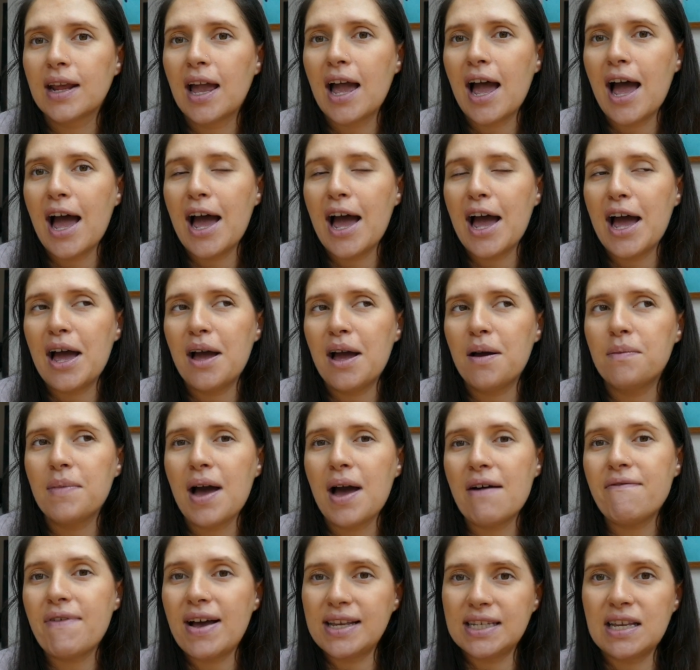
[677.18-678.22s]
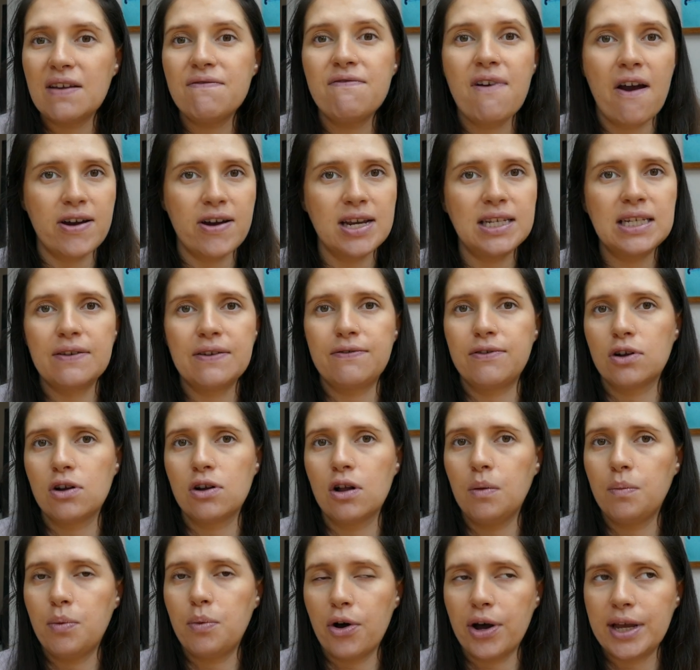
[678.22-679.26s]
And that's a very
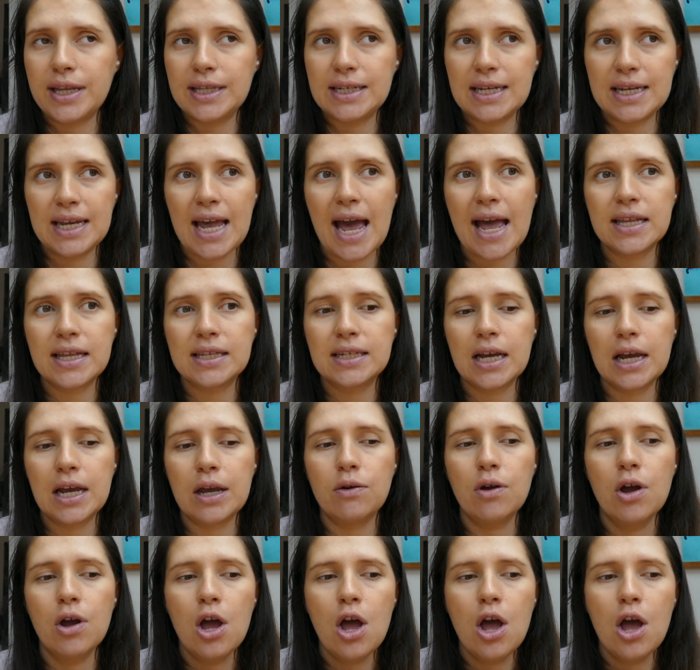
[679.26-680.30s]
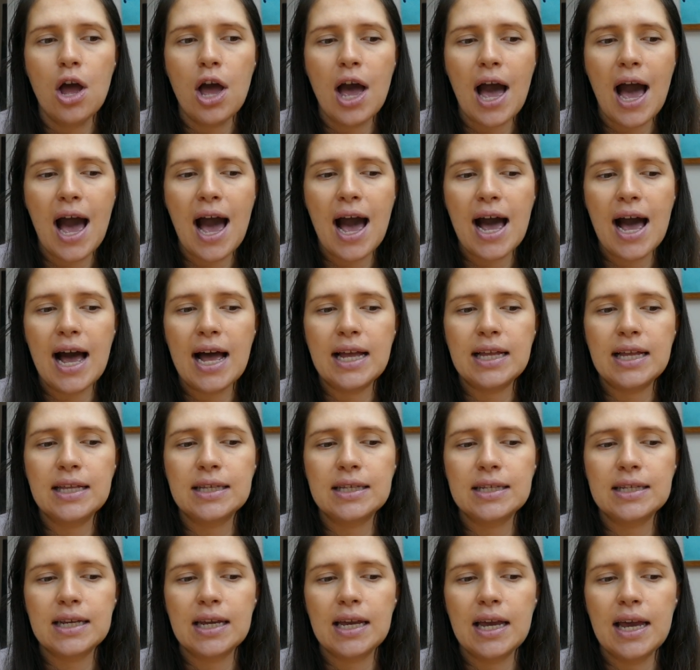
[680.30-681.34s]
difficult point to get to.
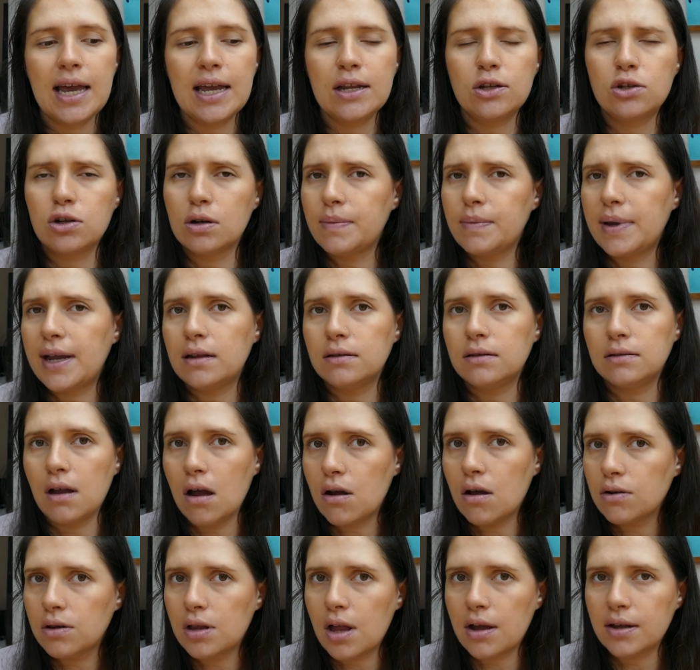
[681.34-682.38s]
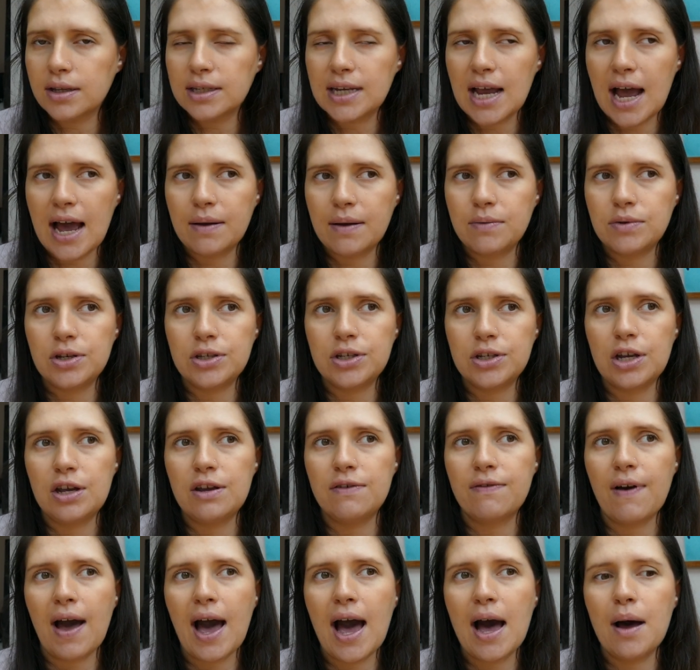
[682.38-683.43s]
And it took me a long, long time to
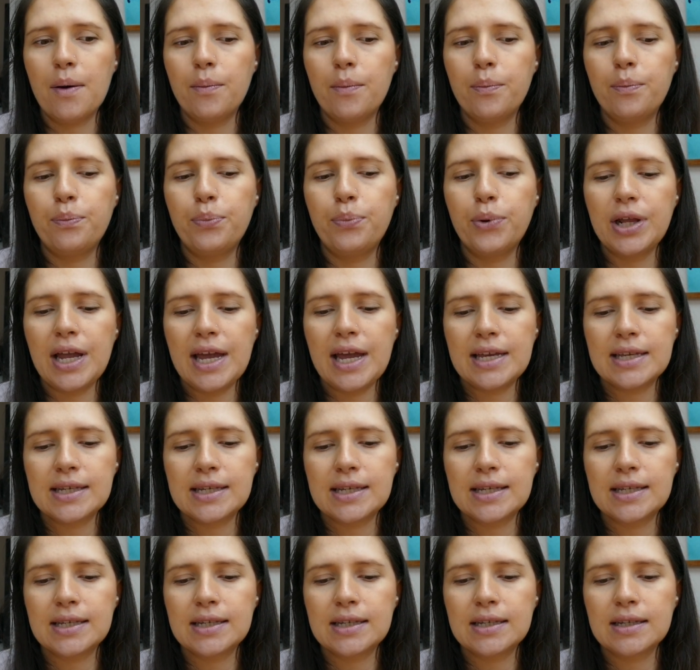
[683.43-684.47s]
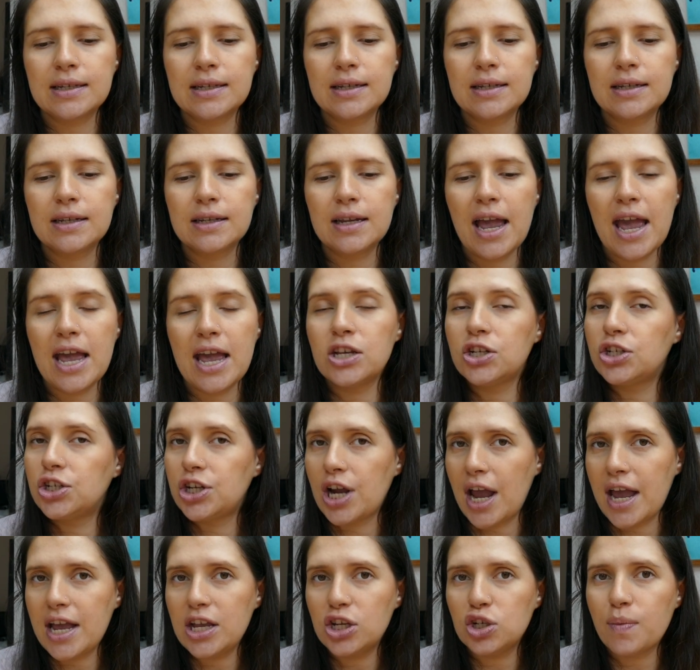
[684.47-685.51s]
do that, but it's
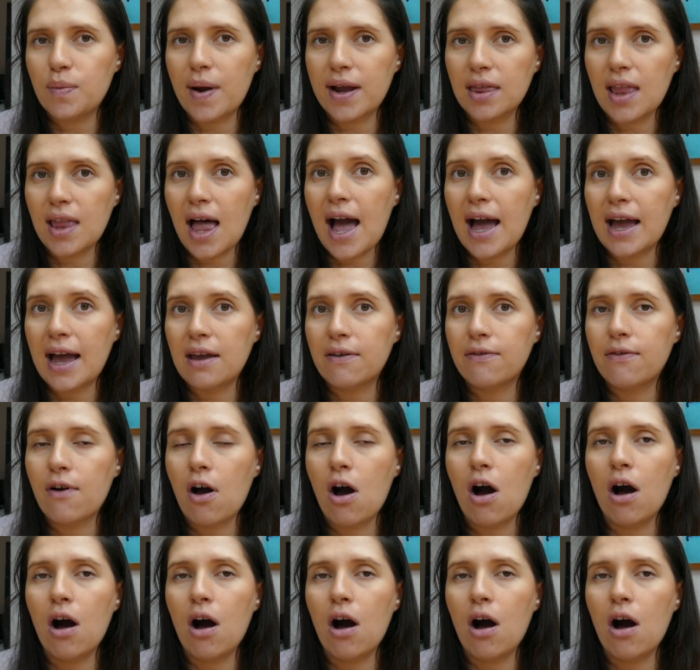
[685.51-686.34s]
changed my life.